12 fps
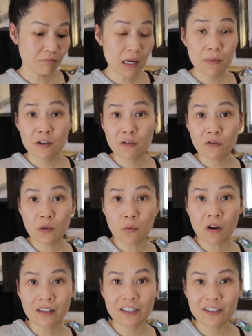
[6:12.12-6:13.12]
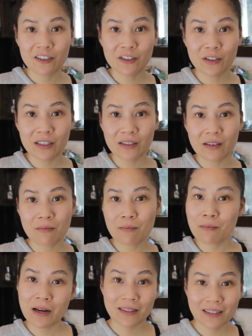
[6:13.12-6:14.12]
Maybe if you want to do
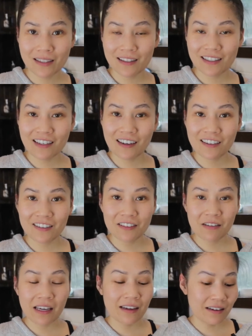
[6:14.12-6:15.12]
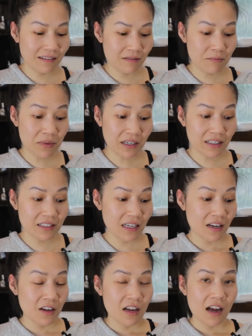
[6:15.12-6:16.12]
it Mexican style, you can, but
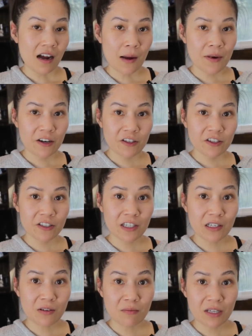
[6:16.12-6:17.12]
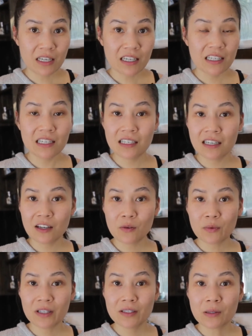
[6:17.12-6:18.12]
I'm actually going to be eating
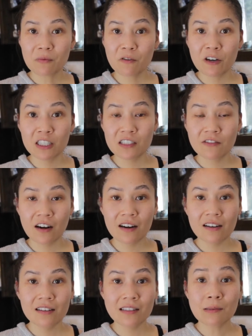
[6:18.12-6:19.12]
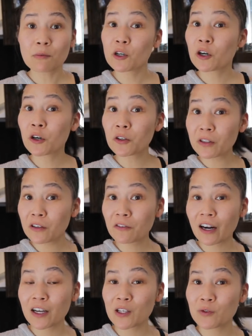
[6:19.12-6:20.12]
it with some French fries. Some curly
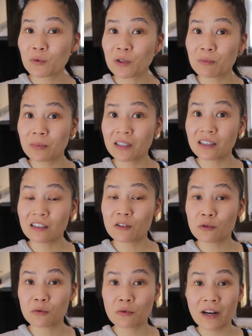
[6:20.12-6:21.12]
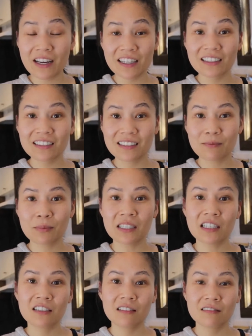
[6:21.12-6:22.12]
fries would be great,
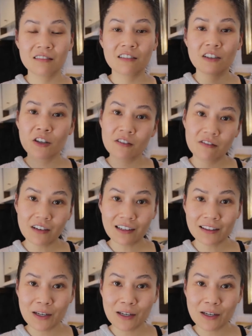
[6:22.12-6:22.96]
but I couldn't find